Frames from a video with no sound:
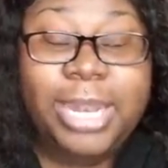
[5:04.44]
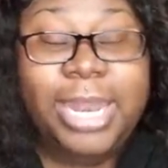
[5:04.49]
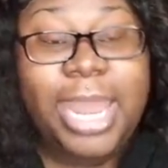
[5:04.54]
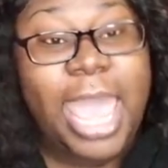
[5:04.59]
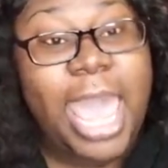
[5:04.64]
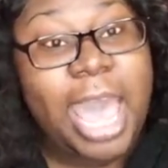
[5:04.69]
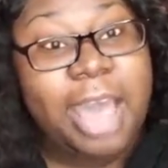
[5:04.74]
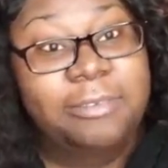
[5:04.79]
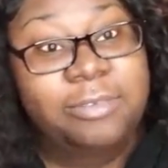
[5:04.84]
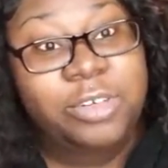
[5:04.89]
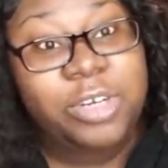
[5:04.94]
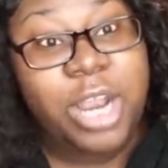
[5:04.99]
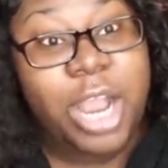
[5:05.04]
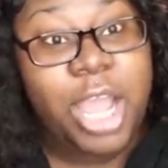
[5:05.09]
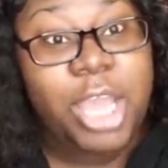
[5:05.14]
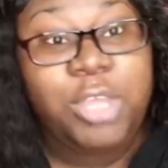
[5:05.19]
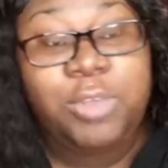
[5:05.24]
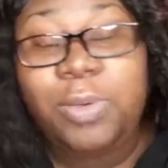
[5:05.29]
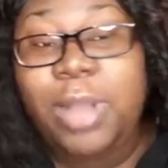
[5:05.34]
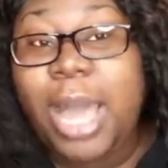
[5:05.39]
and half dry,
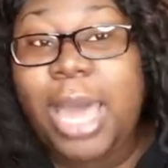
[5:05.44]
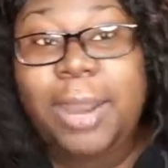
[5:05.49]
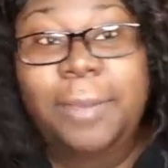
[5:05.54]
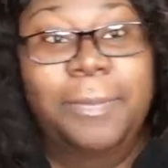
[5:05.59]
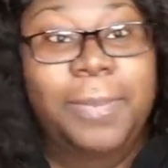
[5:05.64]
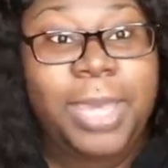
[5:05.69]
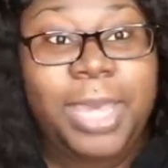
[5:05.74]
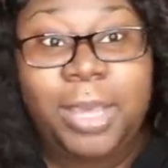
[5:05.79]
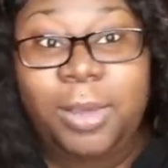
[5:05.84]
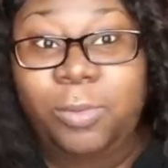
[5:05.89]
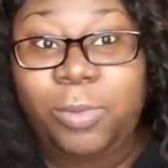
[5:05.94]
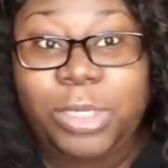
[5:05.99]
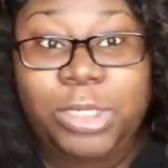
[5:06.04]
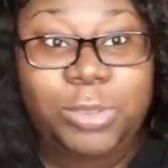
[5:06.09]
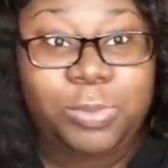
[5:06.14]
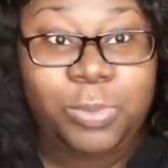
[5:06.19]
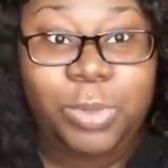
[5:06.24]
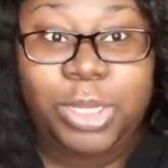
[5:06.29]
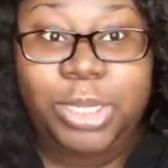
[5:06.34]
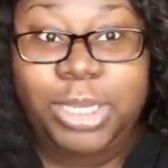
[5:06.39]
you got to pick
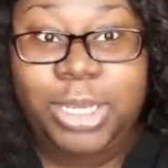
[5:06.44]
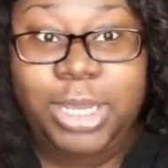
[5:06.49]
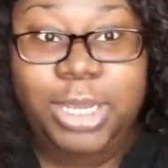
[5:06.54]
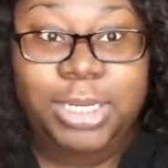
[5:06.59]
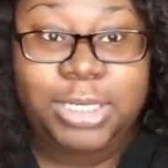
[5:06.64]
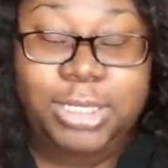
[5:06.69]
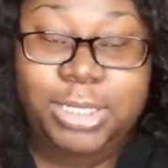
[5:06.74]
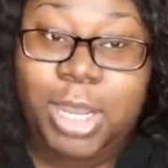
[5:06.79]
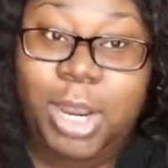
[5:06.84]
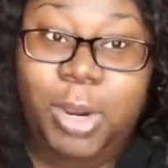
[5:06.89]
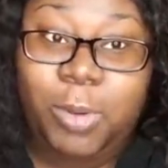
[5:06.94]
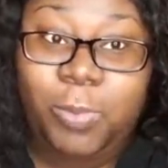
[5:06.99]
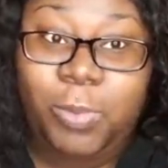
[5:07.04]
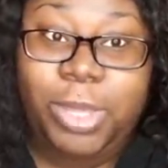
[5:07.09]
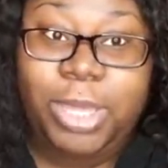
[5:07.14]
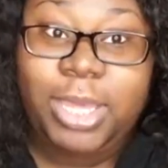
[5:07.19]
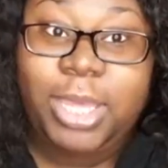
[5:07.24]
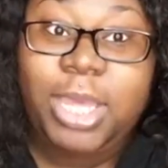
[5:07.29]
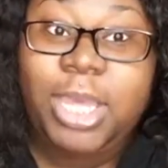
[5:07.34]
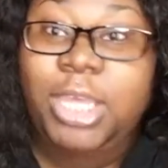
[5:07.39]
which one you're going to start
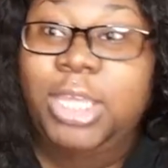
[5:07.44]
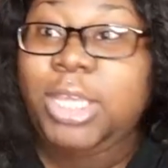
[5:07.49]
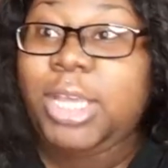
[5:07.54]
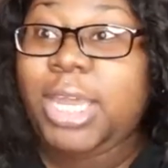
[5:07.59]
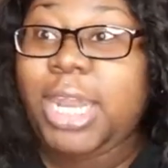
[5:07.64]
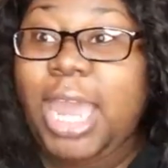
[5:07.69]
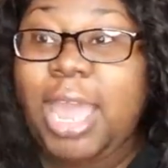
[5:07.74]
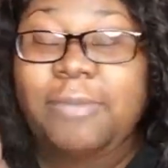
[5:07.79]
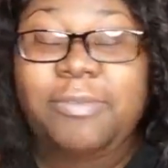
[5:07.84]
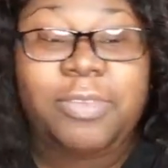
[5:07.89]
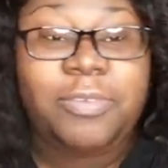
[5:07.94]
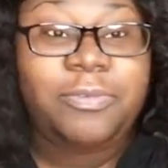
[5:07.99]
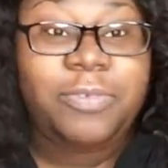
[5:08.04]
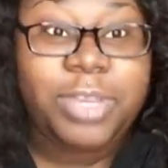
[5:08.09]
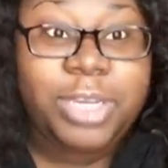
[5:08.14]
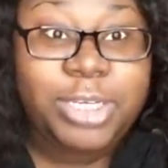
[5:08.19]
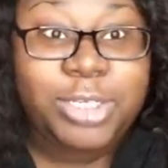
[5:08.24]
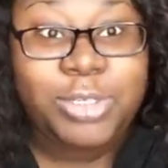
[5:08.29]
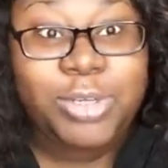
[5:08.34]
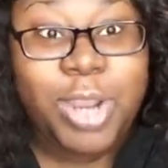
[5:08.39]
with. You're going to have to
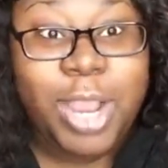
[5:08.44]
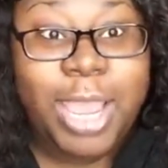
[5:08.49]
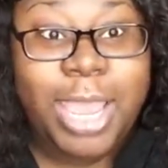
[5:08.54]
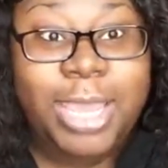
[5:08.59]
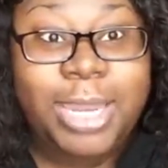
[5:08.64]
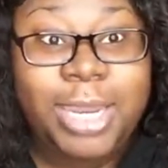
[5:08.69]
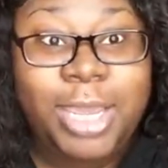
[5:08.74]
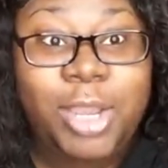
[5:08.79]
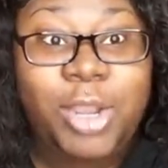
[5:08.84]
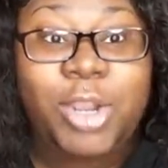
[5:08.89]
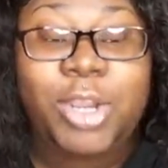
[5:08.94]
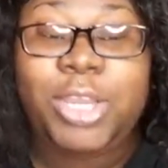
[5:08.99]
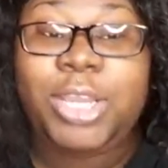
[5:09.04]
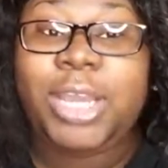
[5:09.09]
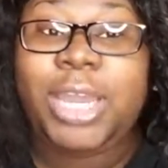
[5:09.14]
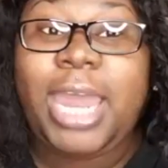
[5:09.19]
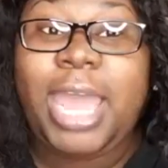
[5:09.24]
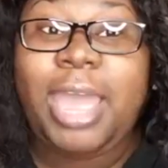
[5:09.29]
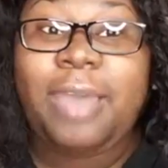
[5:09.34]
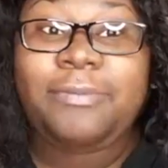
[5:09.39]
finish drying it, or you're
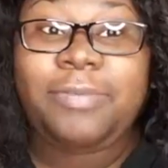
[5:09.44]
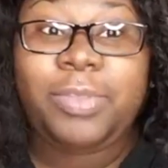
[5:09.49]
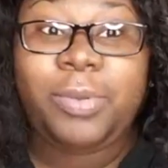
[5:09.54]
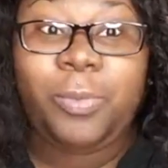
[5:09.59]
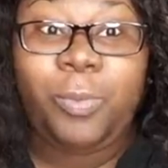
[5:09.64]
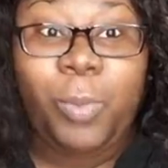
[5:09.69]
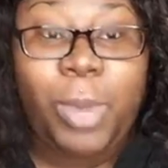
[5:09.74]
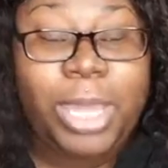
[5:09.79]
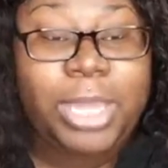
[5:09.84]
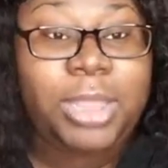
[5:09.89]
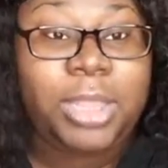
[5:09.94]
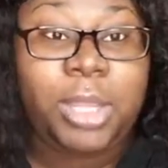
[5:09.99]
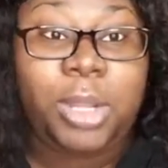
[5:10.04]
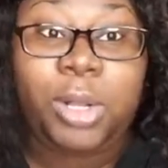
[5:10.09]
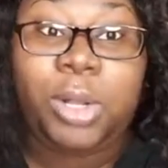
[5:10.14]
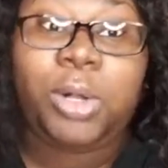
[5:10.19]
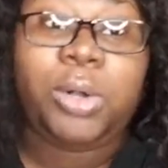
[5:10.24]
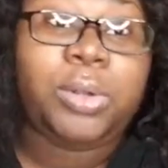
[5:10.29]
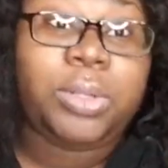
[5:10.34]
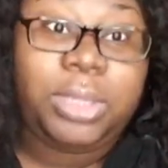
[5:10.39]
going to have to wet the
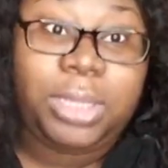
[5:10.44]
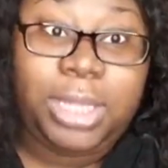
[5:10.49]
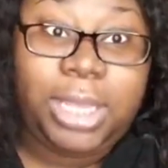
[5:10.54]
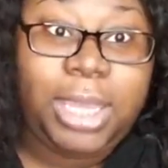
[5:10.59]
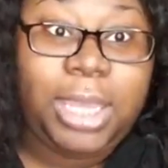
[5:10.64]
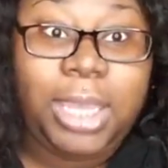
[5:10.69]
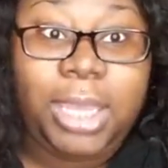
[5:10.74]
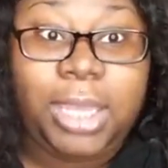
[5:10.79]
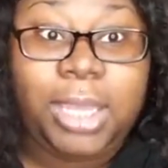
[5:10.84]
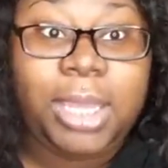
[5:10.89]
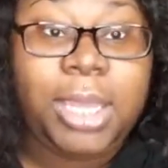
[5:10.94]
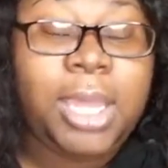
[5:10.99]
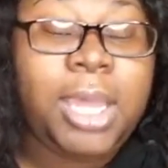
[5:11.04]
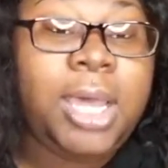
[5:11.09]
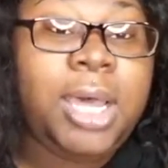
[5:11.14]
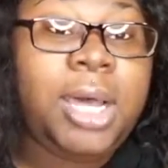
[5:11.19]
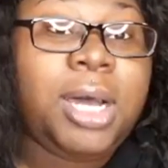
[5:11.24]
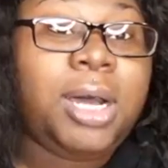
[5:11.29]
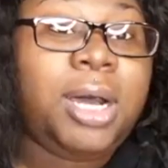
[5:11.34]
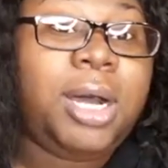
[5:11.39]
whole thing.
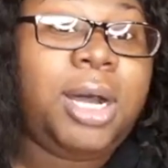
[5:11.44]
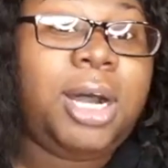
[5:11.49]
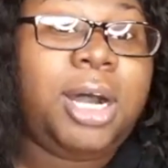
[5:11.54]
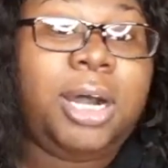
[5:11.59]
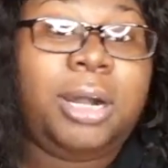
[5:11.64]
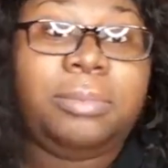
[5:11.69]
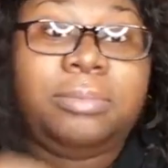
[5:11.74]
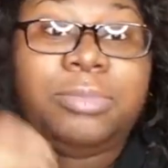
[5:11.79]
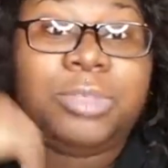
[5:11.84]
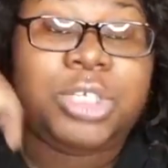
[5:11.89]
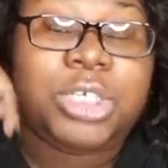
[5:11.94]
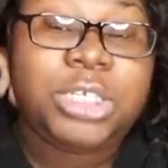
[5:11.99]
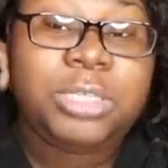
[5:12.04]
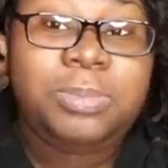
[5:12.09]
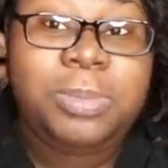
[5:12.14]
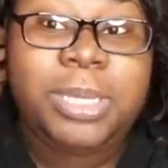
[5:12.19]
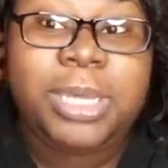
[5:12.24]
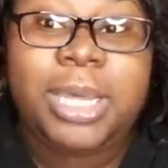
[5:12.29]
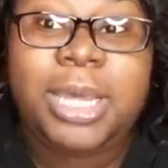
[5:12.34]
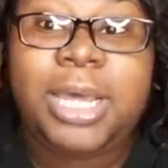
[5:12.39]
Just
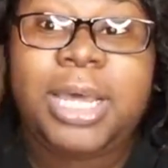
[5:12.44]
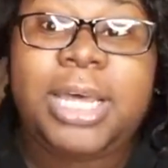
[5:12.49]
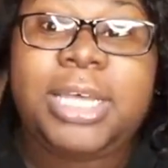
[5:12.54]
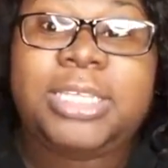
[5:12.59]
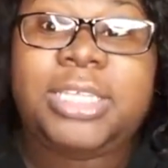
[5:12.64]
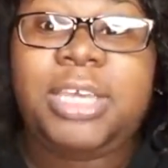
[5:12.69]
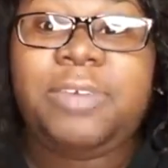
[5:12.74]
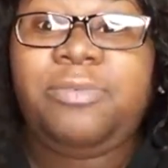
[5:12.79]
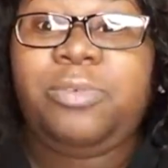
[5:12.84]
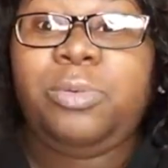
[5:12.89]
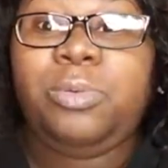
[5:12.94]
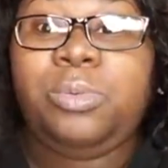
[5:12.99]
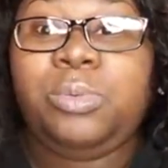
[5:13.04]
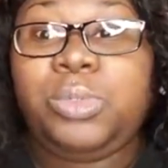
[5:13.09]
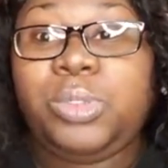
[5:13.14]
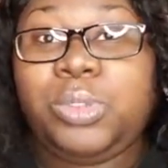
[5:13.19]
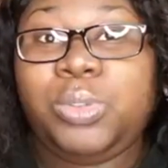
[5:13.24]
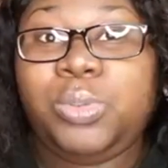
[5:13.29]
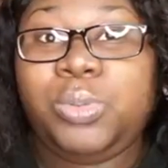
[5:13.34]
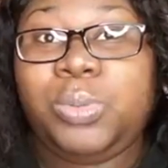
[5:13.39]
because if you
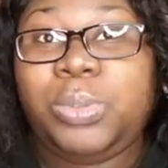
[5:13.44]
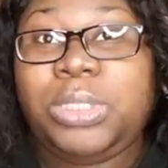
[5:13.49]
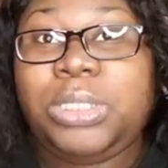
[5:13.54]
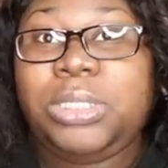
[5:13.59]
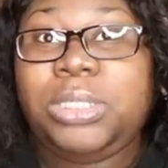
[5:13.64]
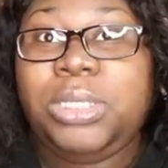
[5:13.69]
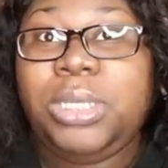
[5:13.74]
do